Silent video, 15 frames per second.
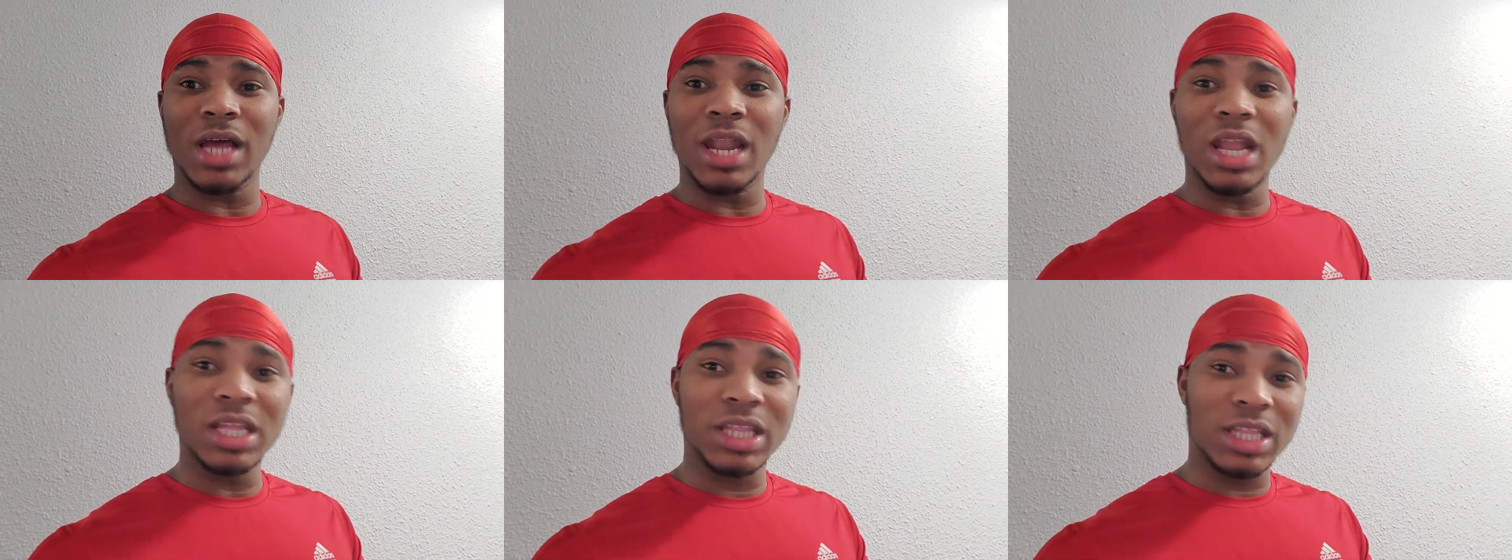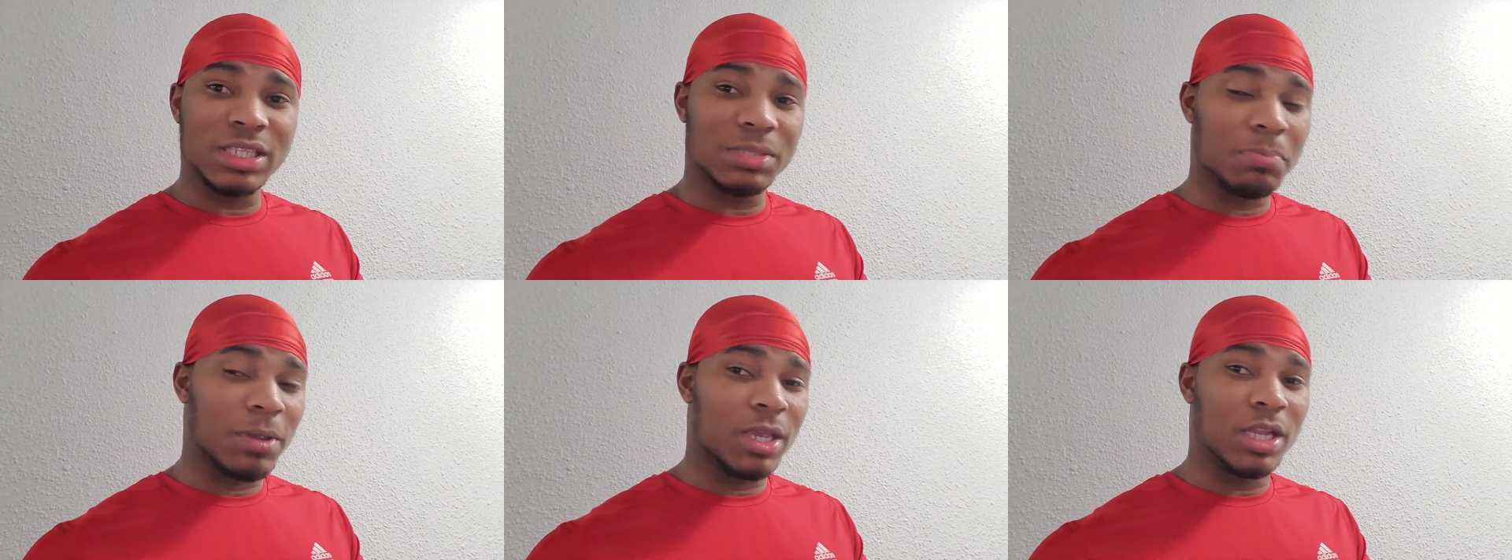A lot of
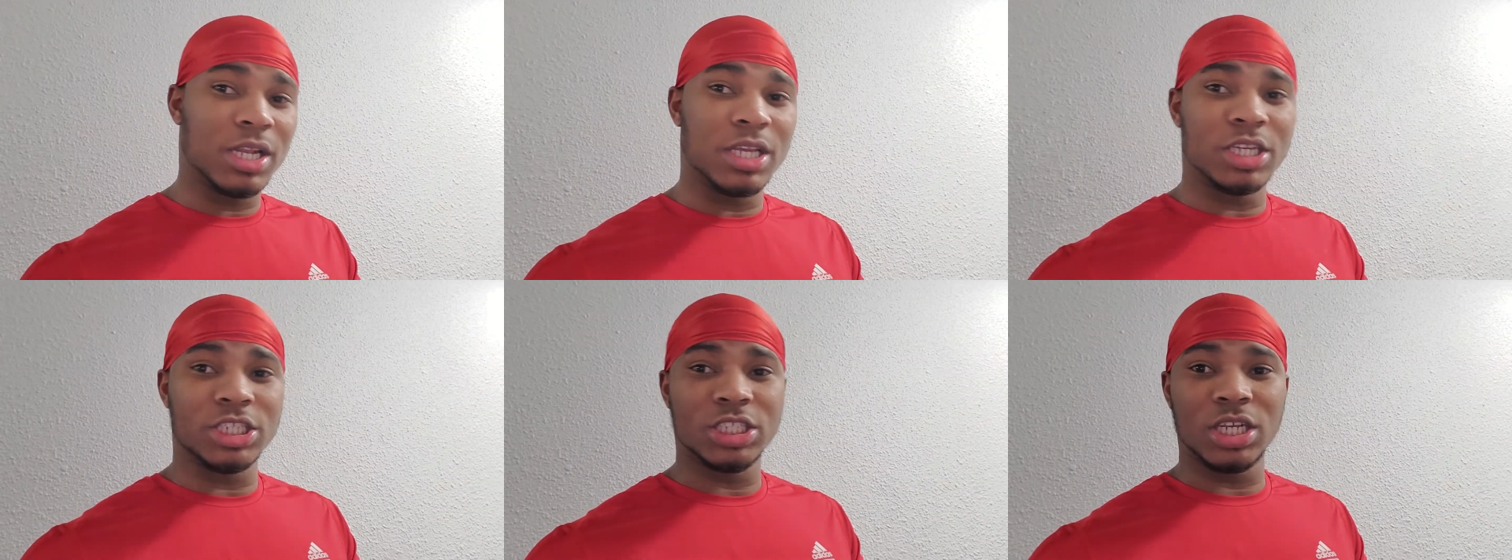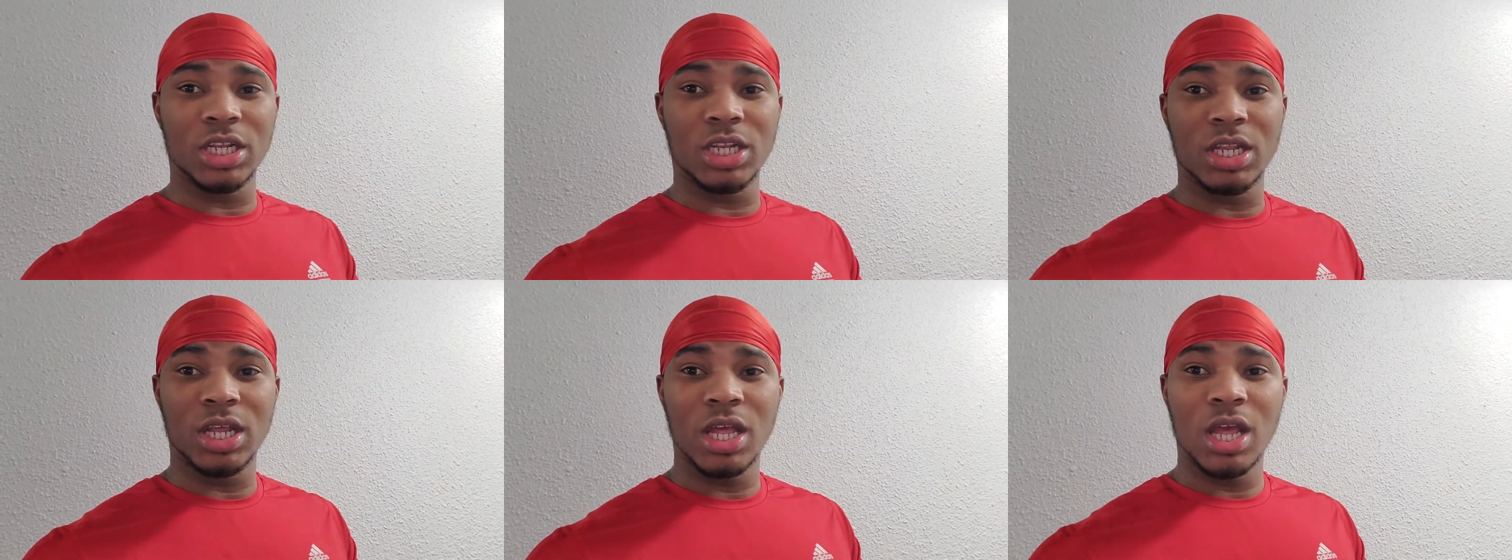
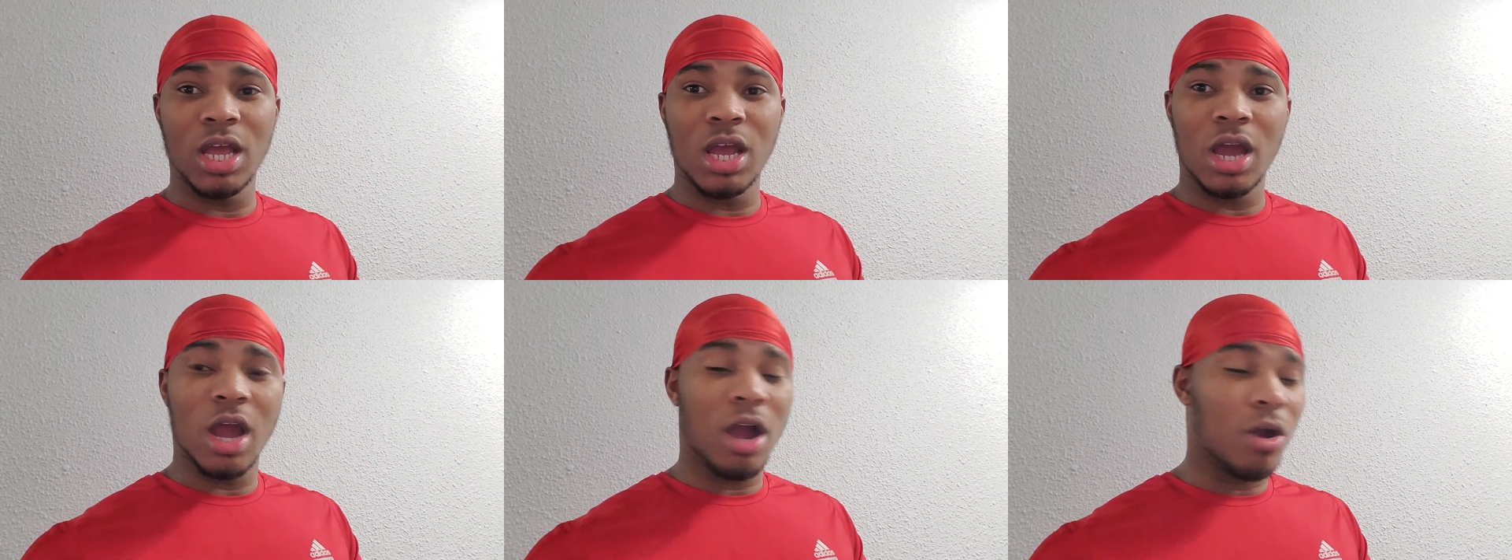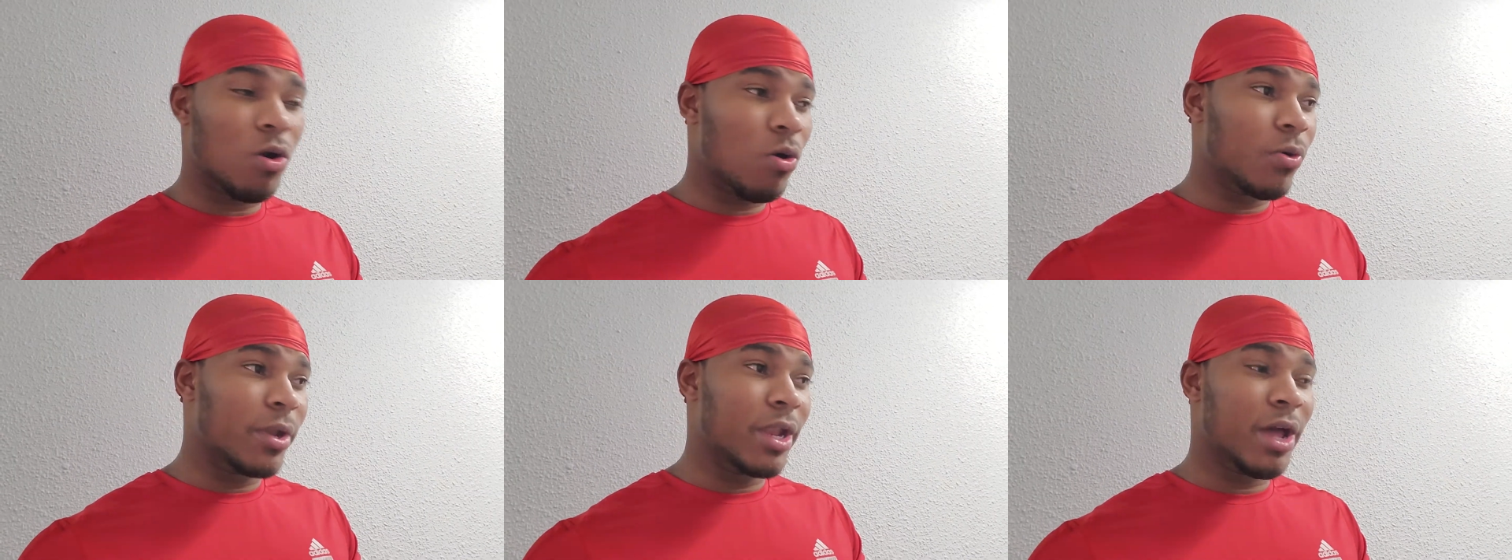speculation are going